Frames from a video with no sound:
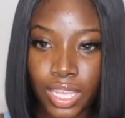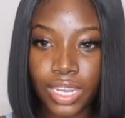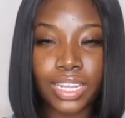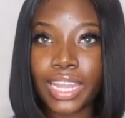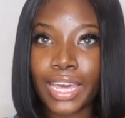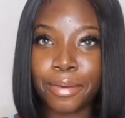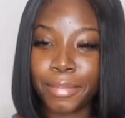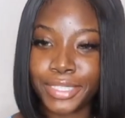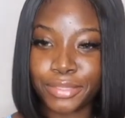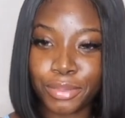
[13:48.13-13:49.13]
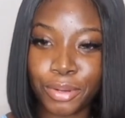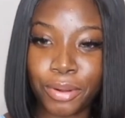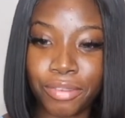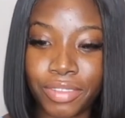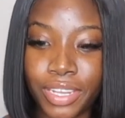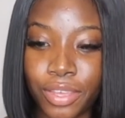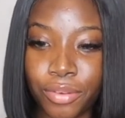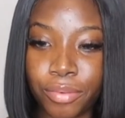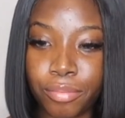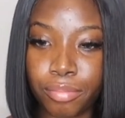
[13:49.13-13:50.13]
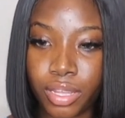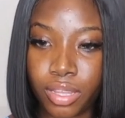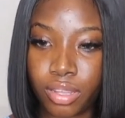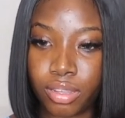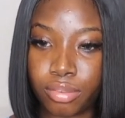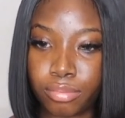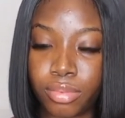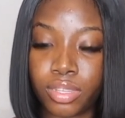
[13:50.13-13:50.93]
It look like I'm about to record a video, but I